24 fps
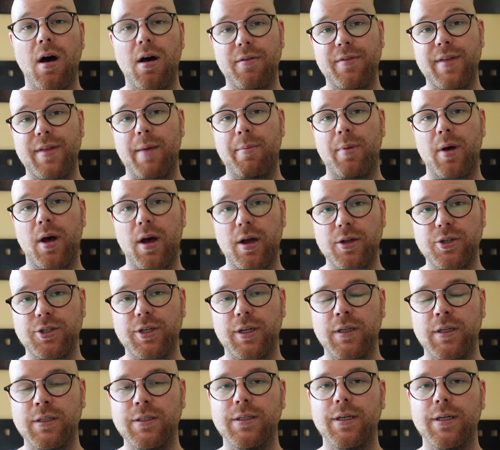of their
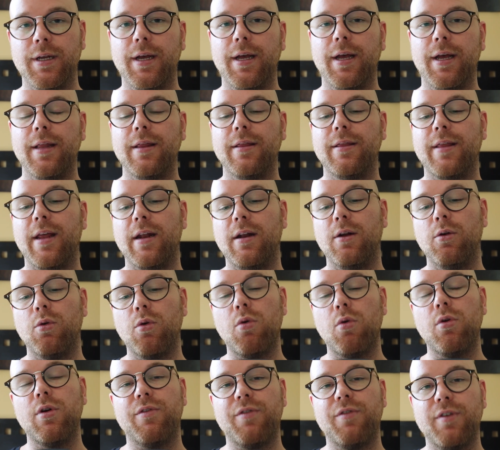purchase, then in
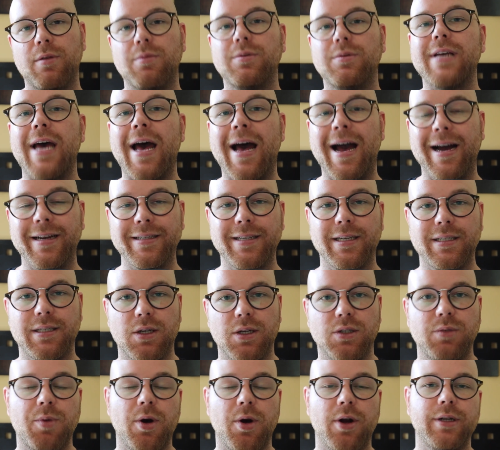order for them to access
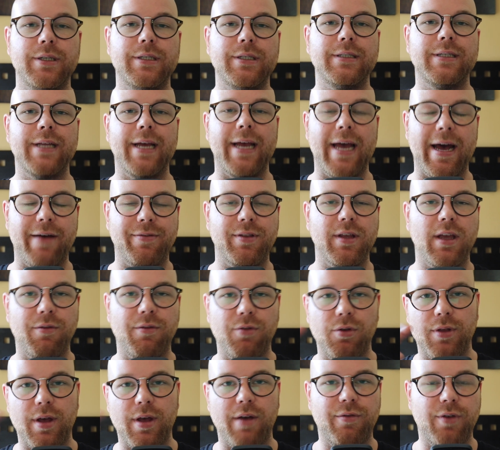those bonuses, they have to give
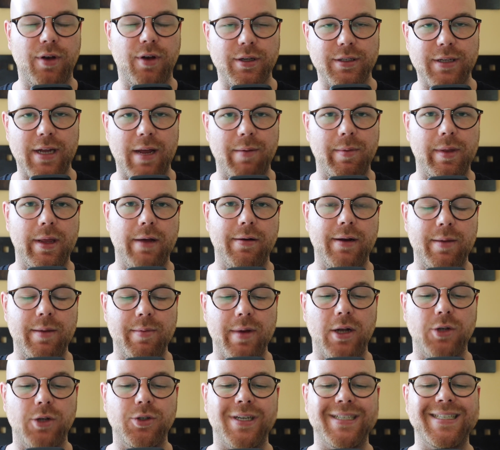you their first name and their
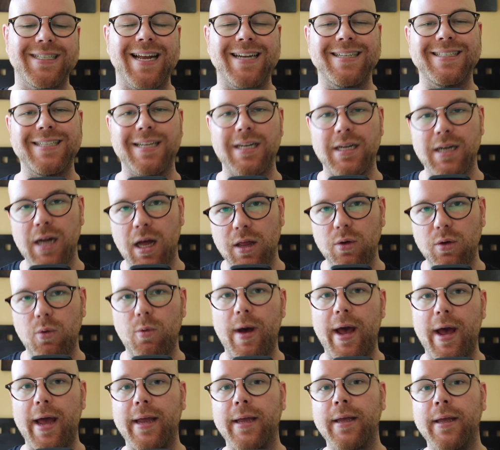email address. That's another
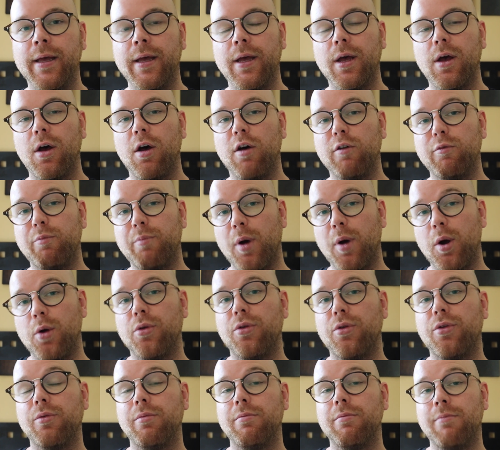way of
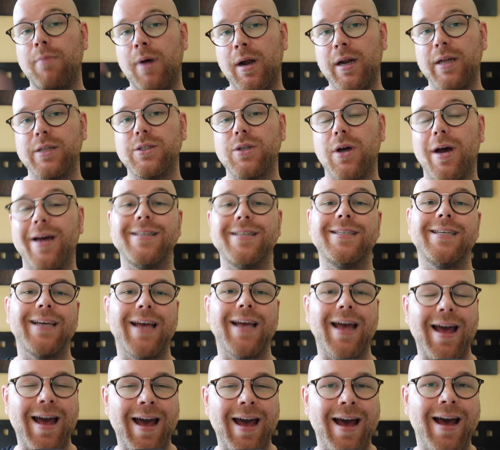both monetizing
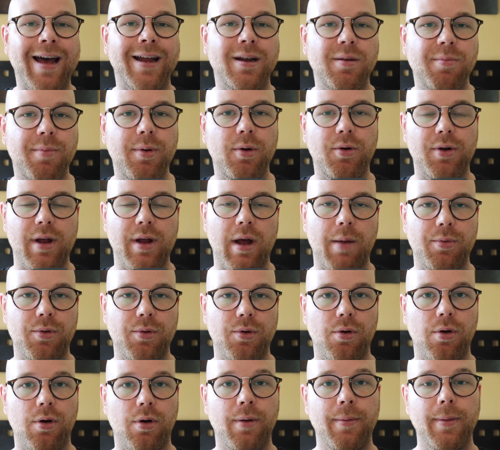and building up
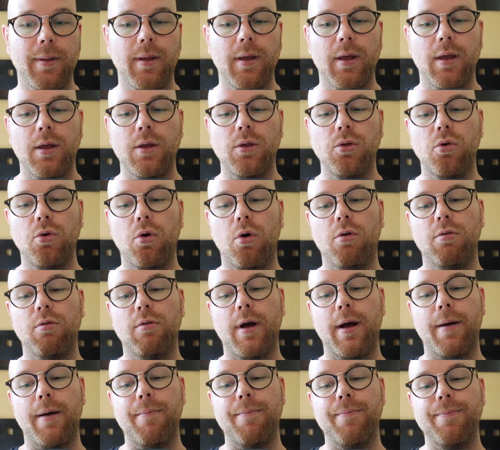your
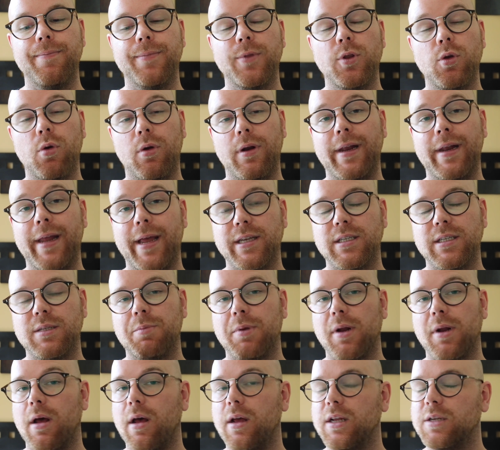list.
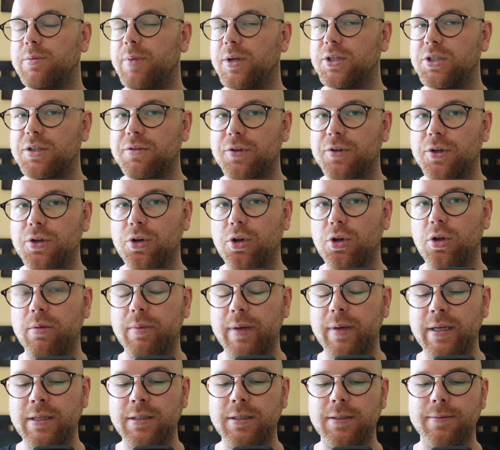But especially for
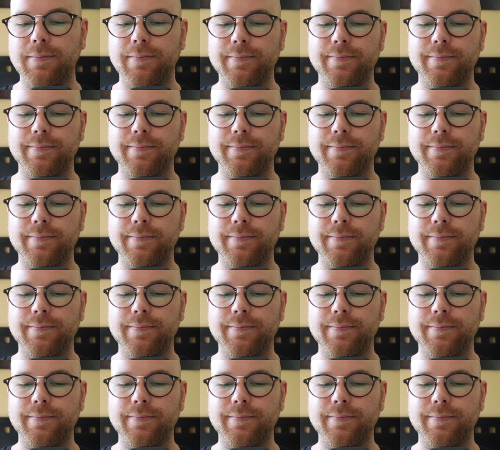newbies,